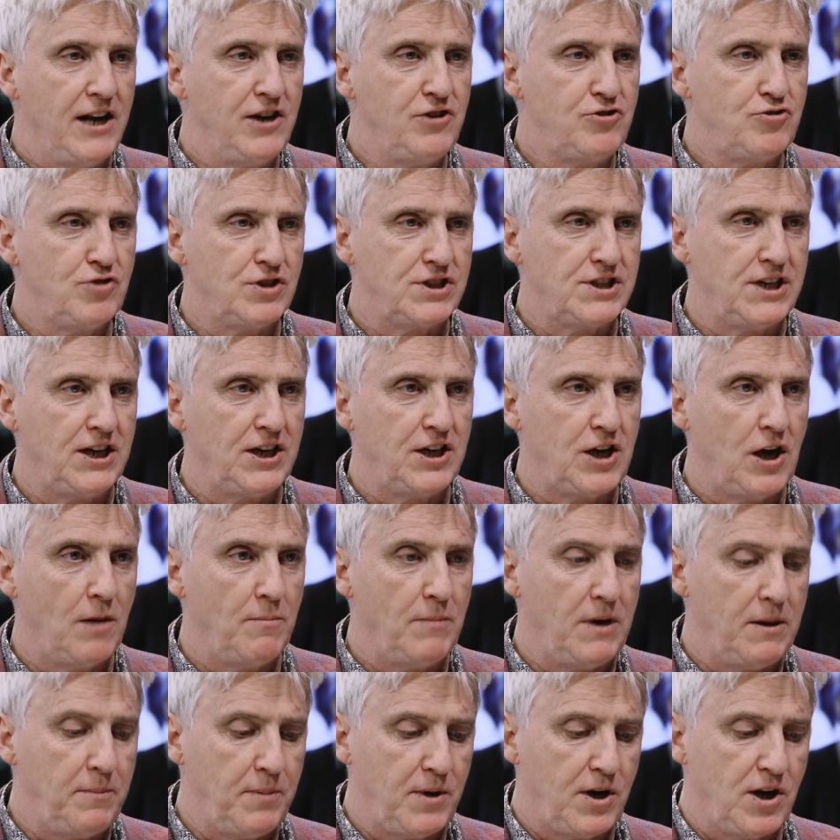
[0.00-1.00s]
interesting
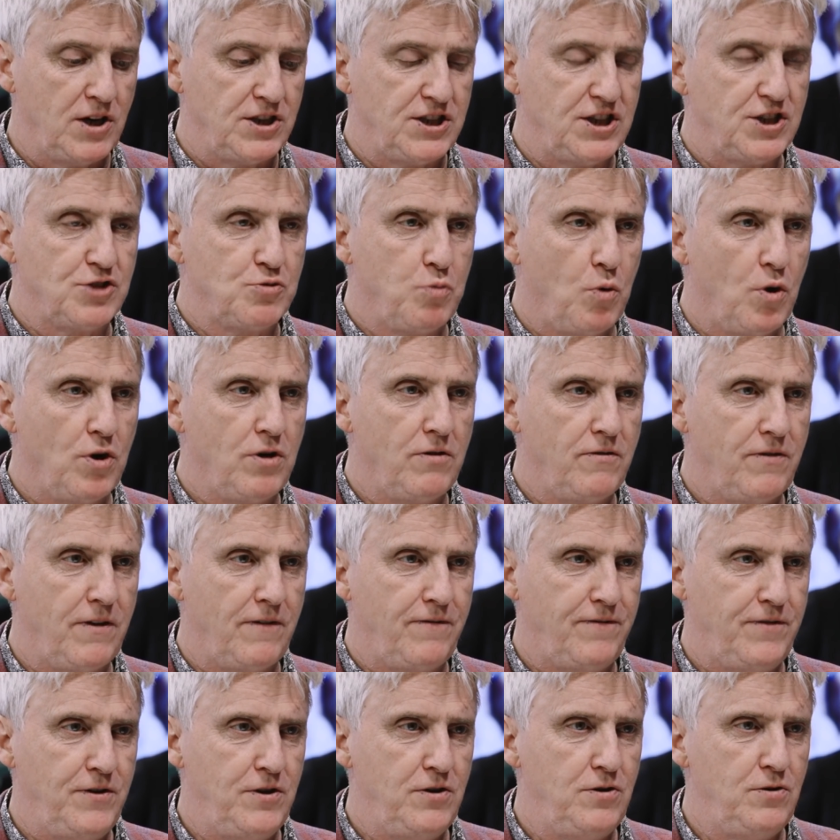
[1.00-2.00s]
company because it's one of the
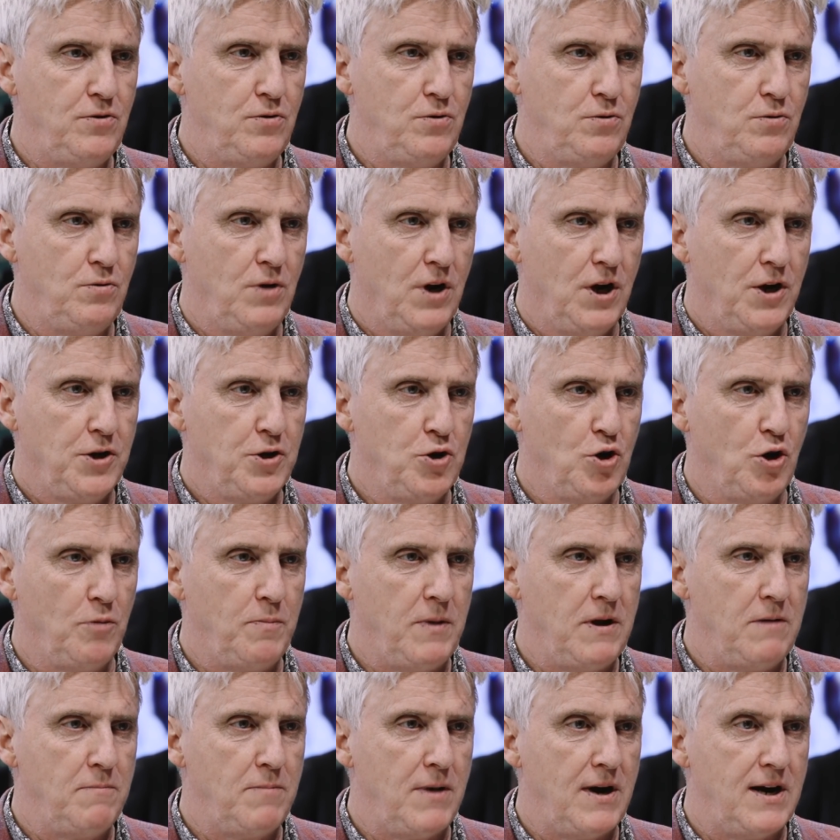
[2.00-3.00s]
few
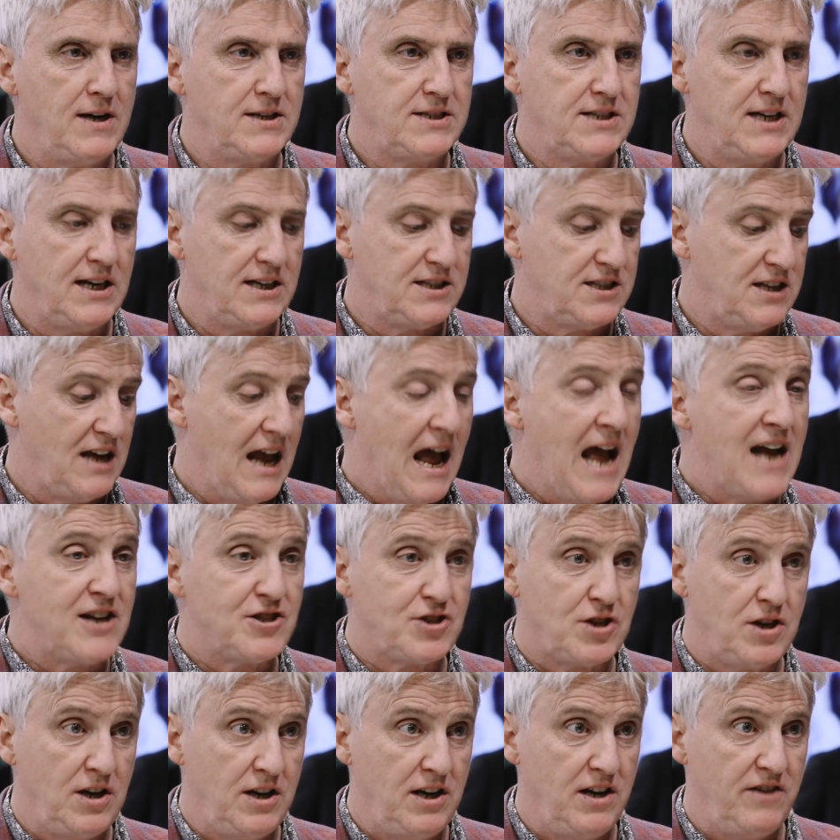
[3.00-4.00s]
European biotechs that
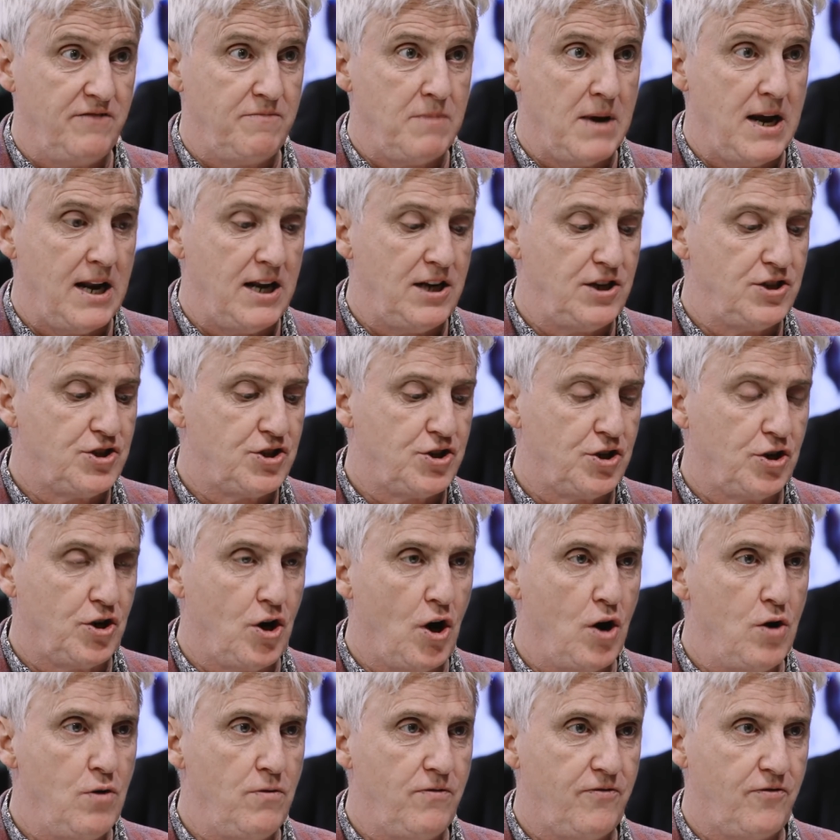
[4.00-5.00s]
actually have managed to
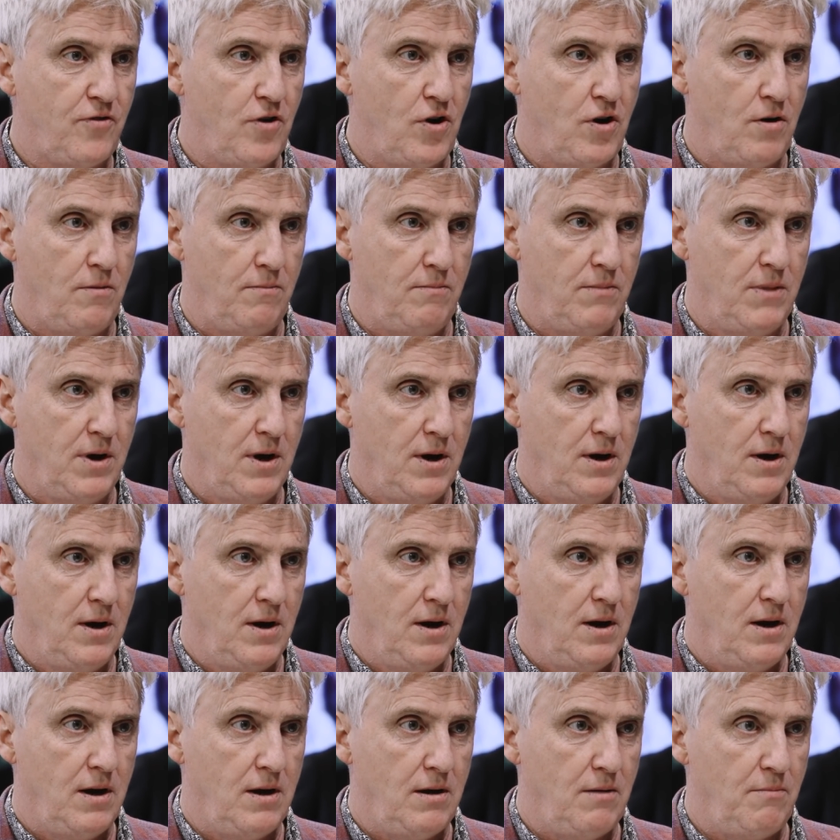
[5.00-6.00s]
go from
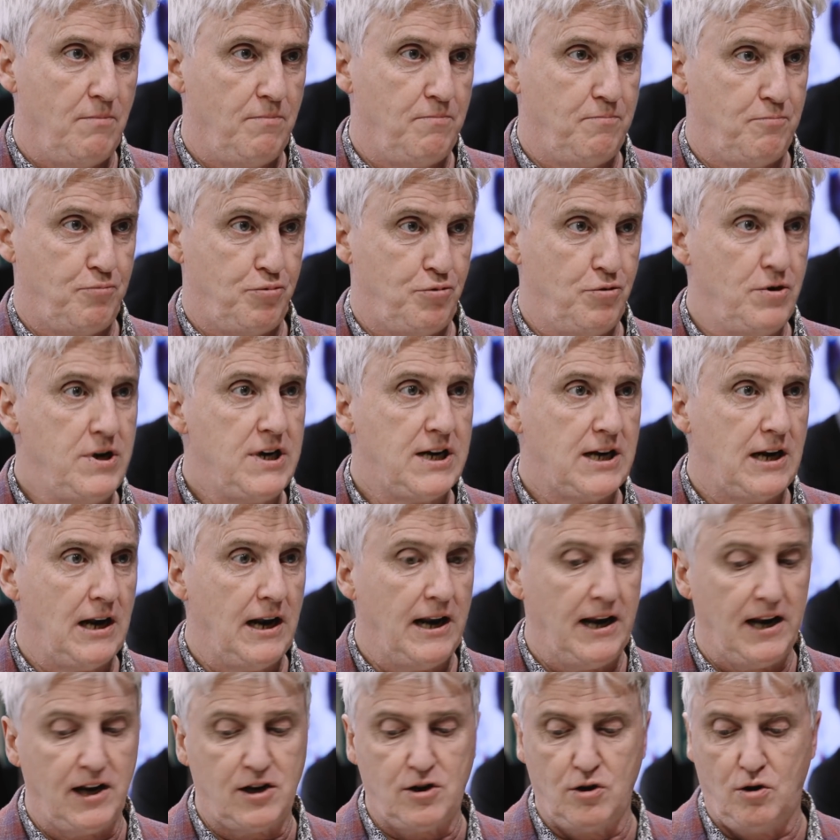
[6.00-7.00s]

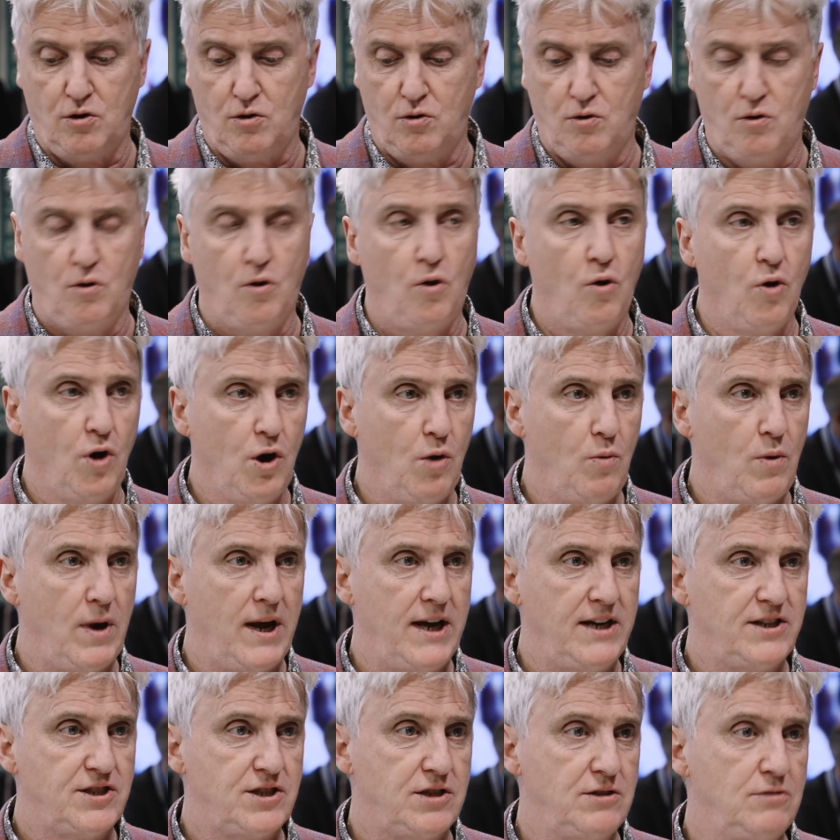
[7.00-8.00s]
preclinical all the
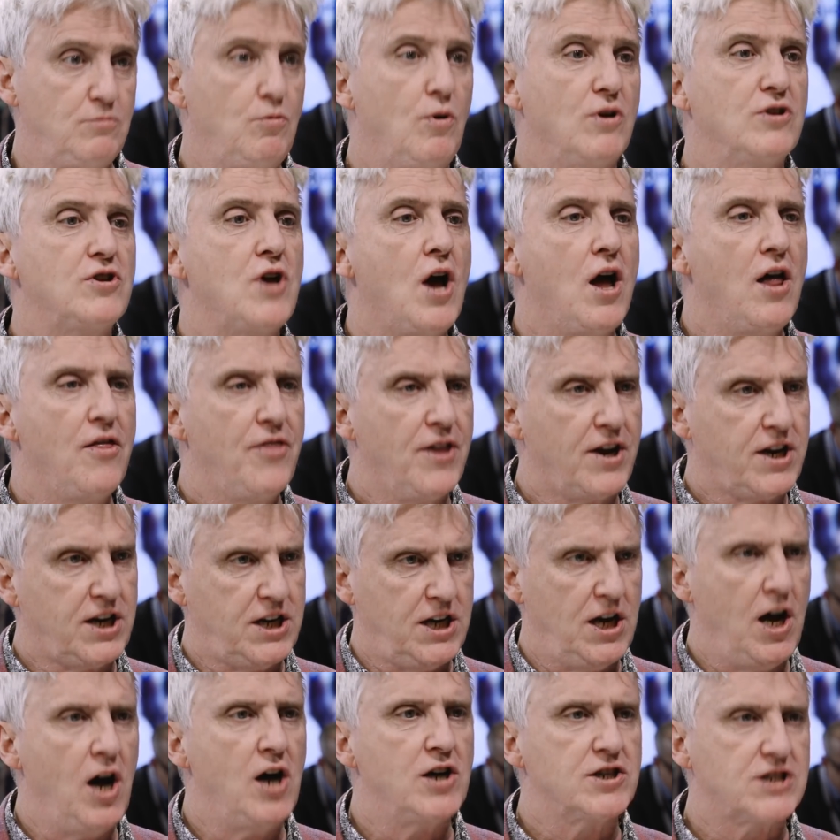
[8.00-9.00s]
way to the
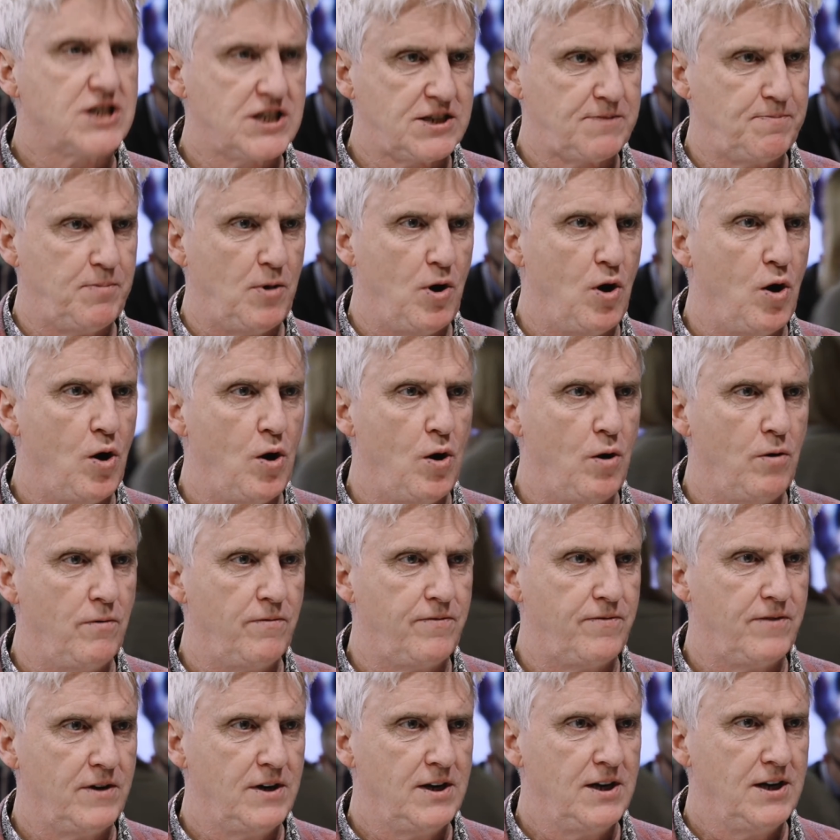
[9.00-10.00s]
cusp
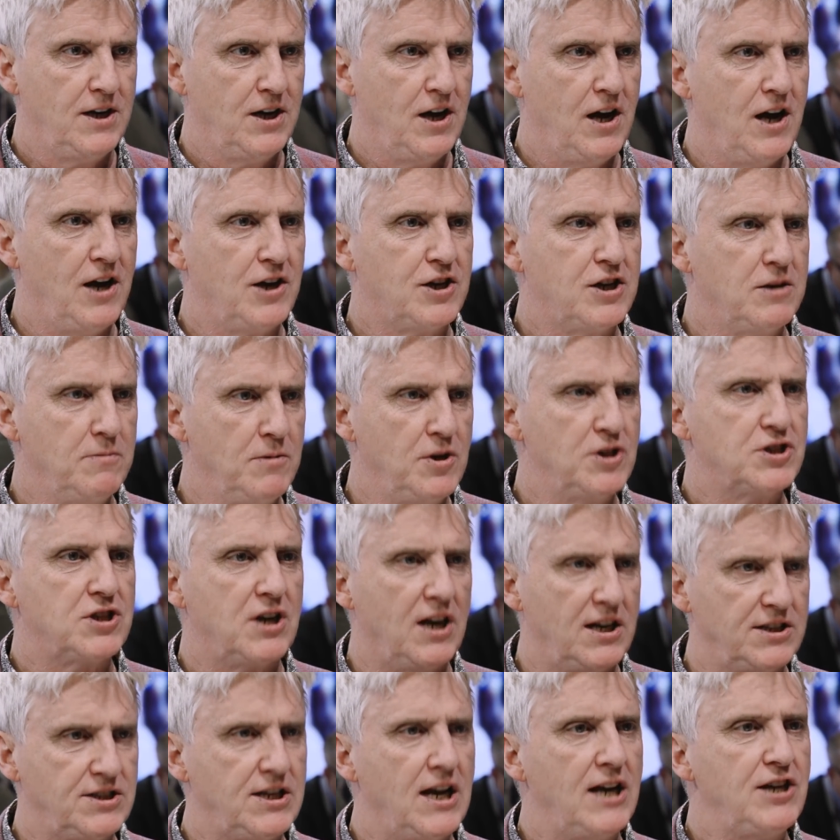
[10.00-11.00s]
of
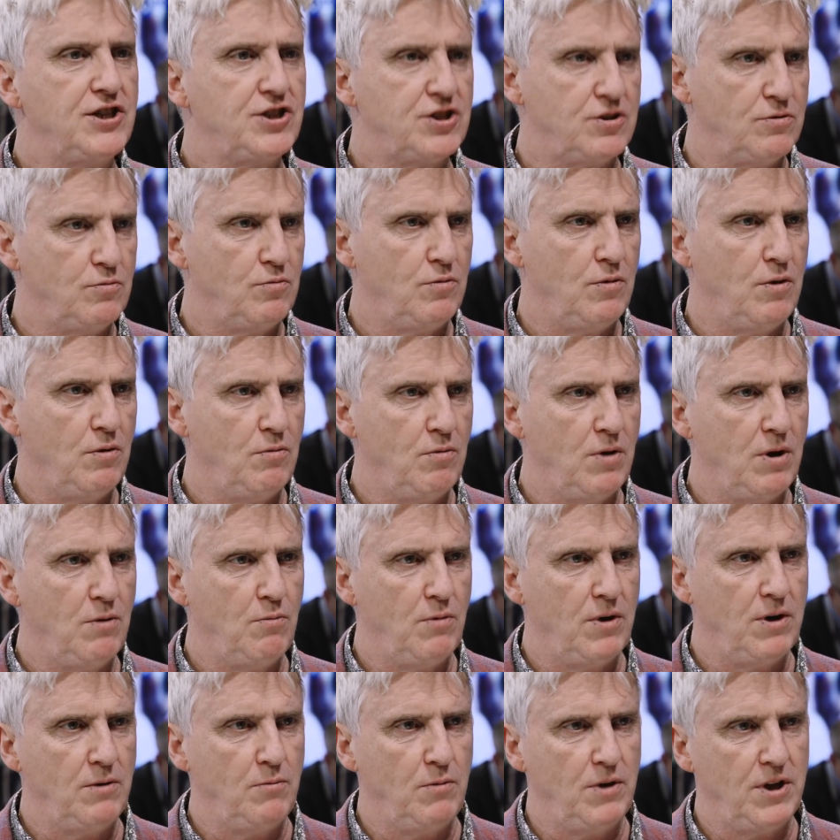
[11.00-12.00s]
commercialization
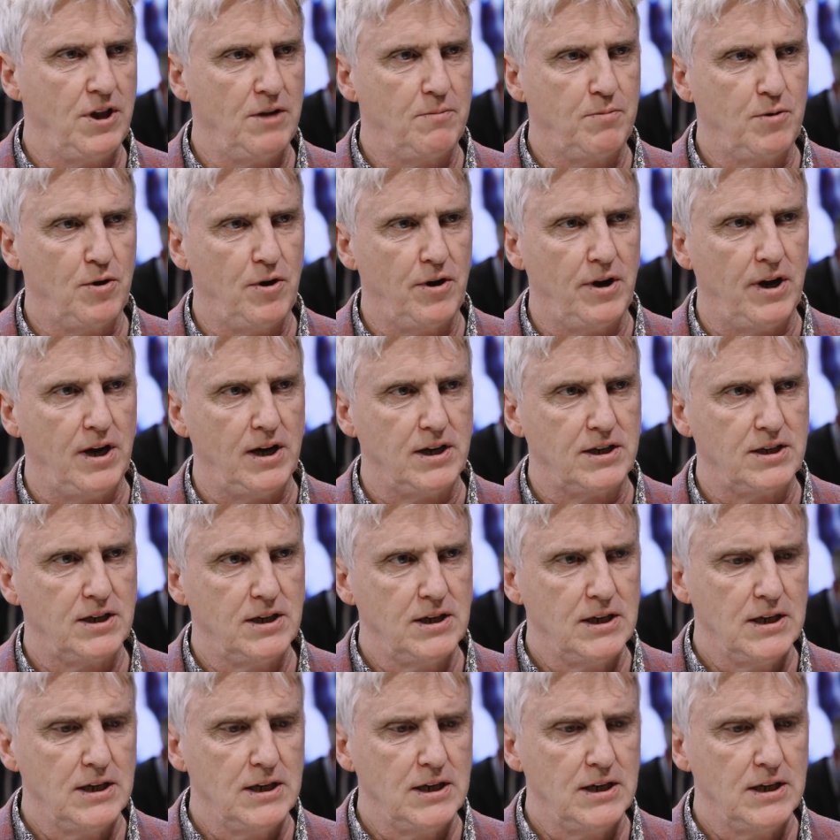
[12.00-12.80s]
with the product.